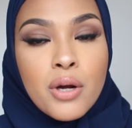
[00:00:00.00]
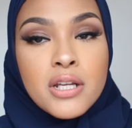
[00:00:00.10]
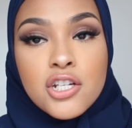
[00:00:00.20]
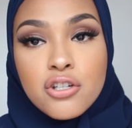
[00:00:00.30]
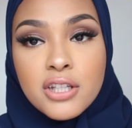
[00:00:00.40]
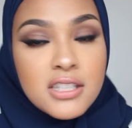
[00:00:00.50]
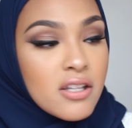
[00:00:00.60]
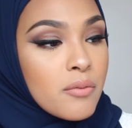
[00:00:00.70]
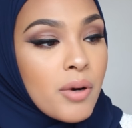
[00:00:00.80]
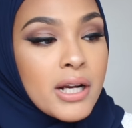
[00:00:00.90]
So initial thoughts
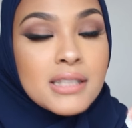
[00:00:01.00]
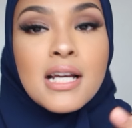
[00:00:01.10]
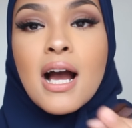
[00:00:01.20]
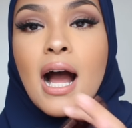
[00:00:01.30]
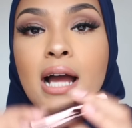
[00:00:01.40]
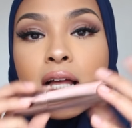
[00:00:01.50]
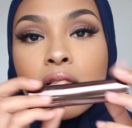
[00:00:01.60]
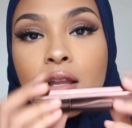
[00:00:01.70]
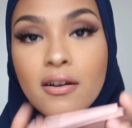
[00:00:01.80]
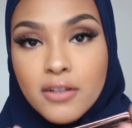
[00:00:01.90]
of the product, I
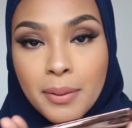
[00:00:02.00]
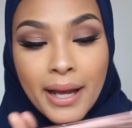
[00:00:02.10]
love the